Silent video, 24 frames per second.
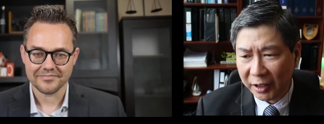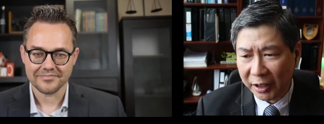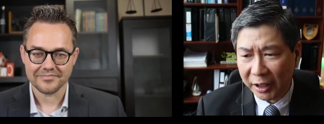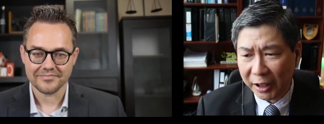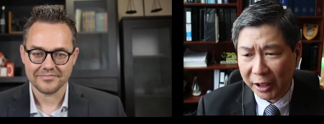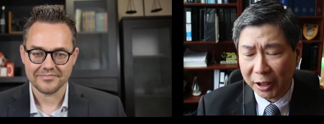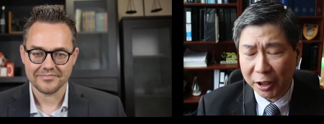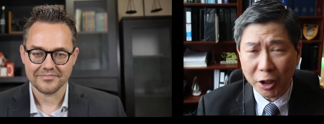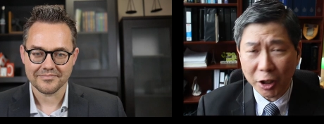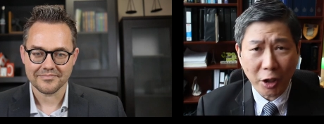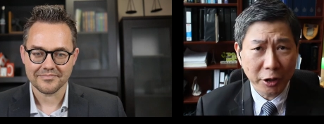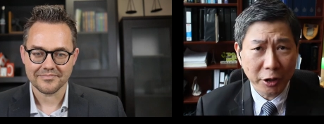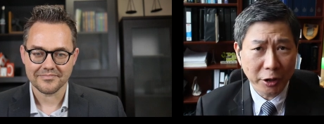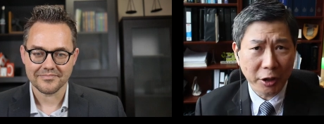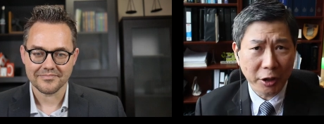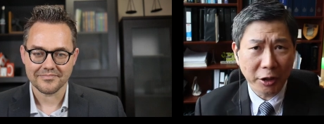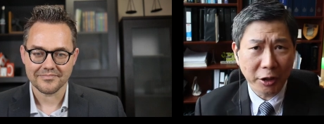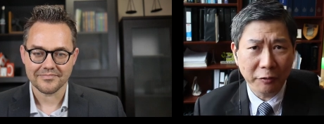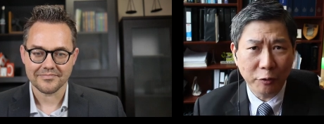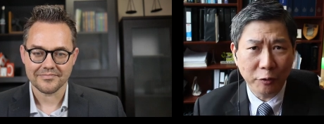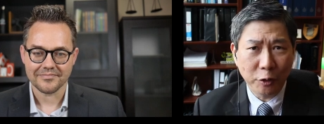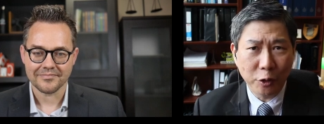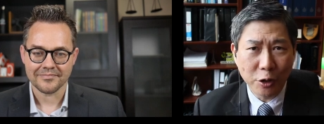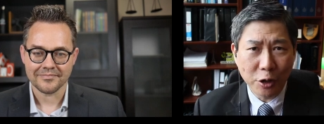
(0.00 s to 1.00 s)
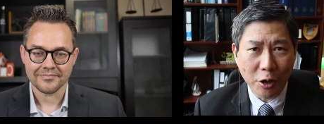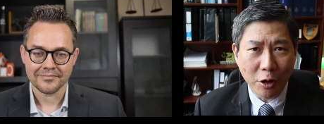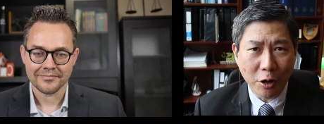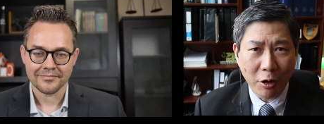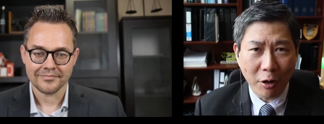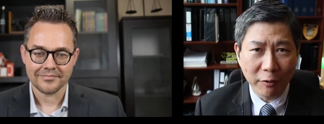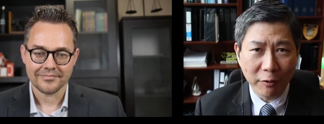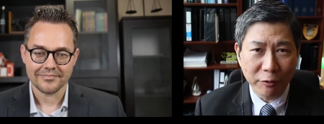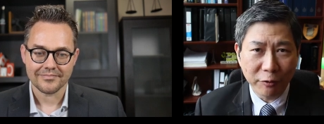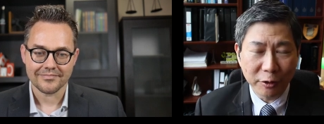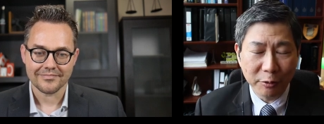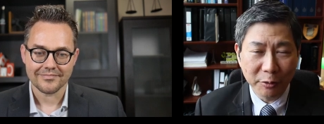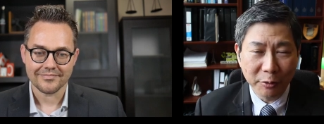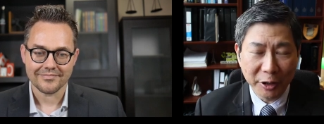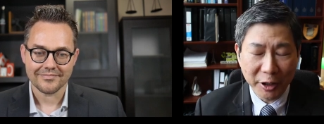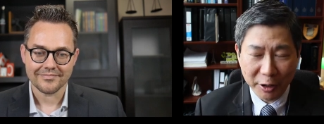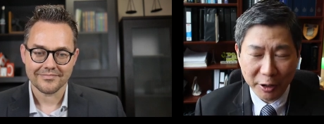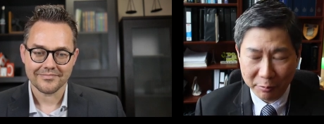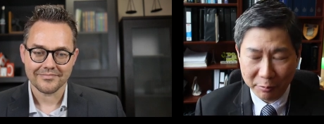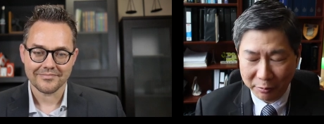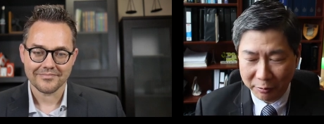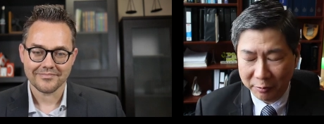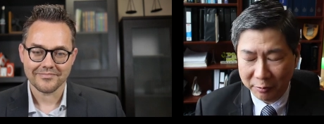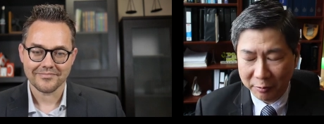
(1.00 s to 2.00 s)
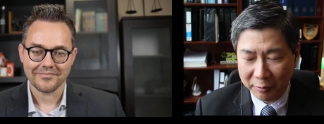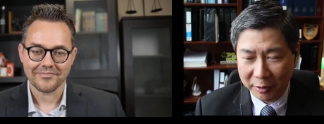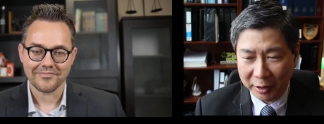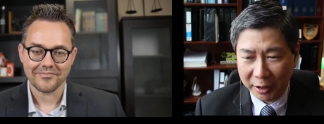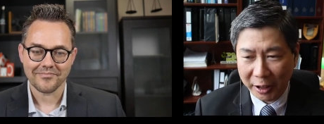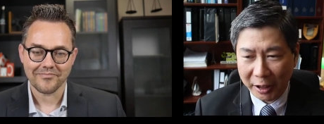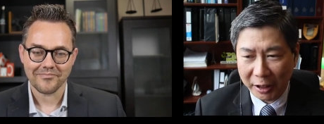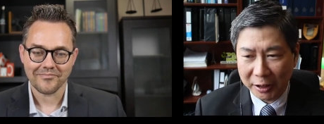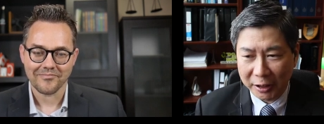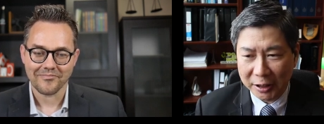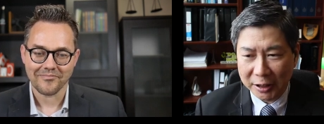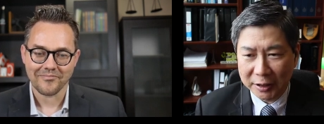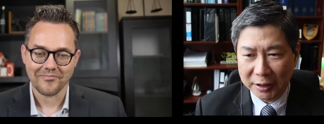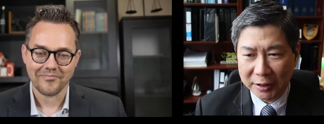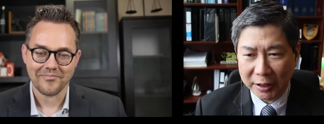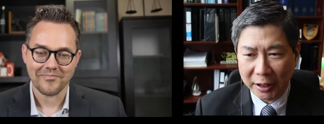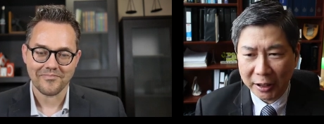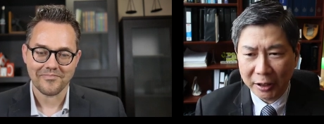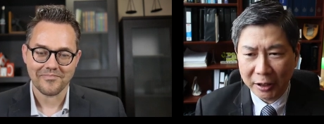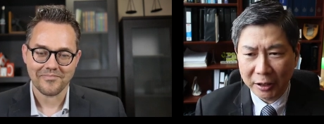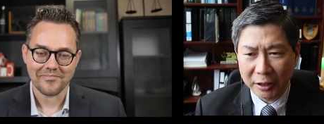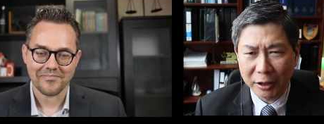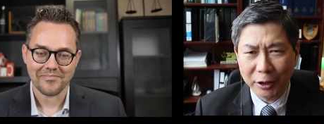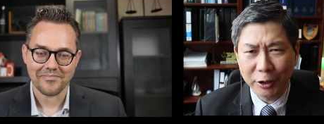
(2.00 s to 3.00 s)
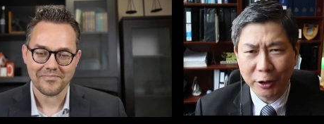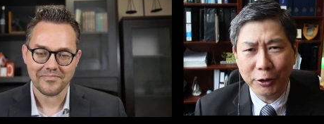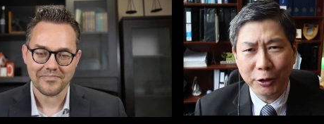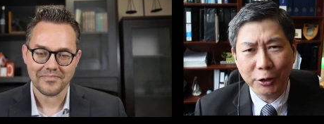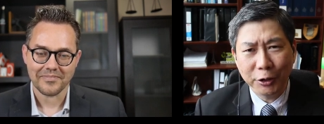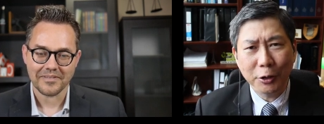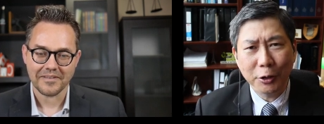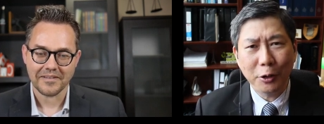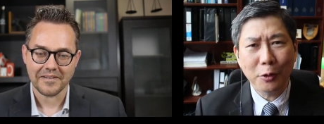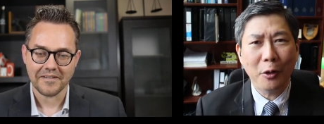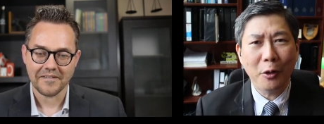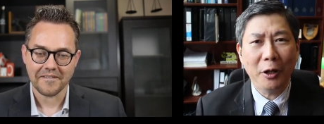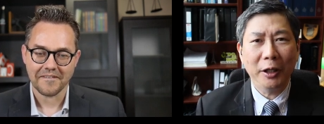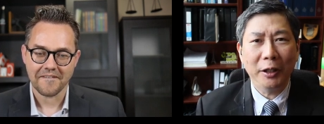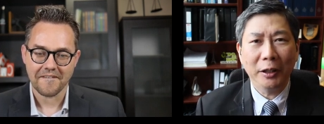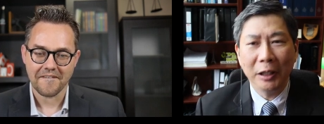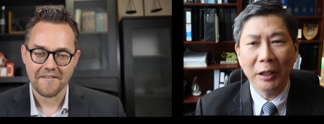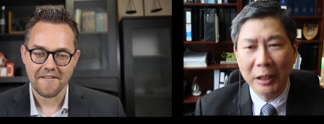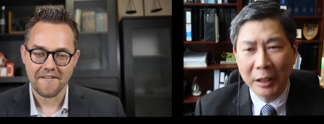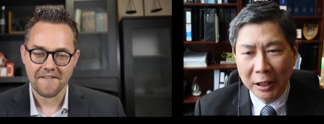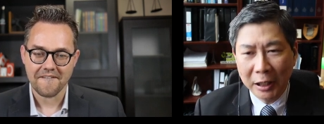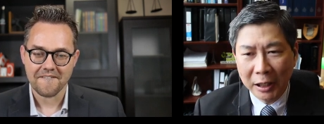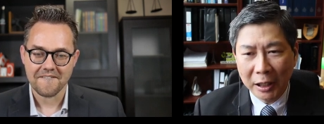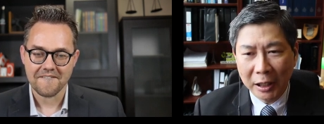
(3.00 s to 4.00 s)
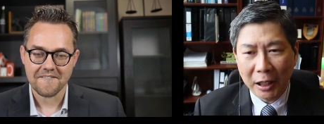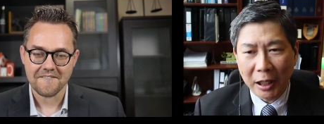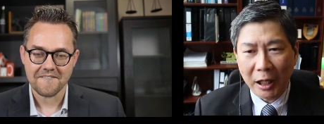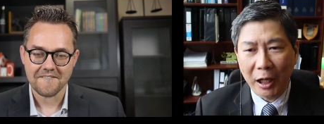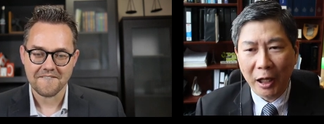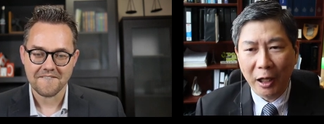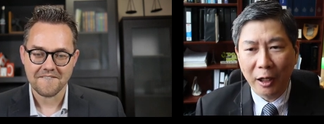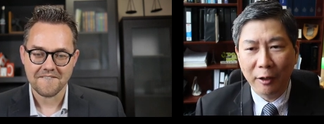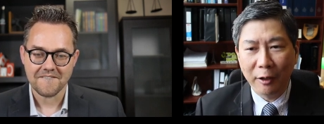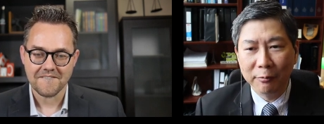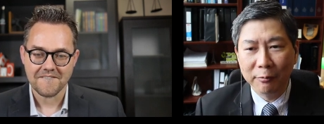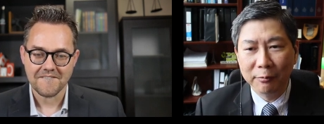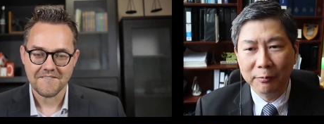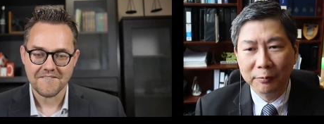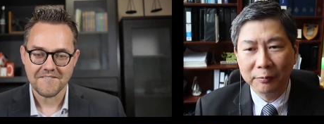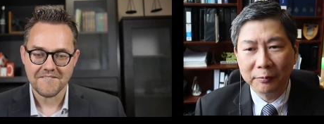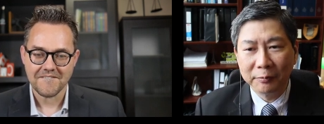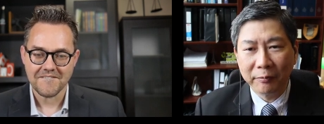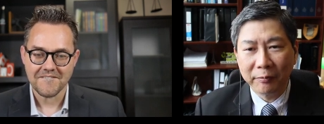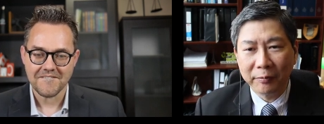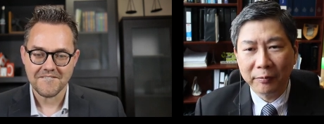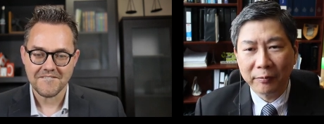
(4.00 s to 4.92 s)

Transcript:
Speaker 1: that I got another phone call from him. And he said, you know what happened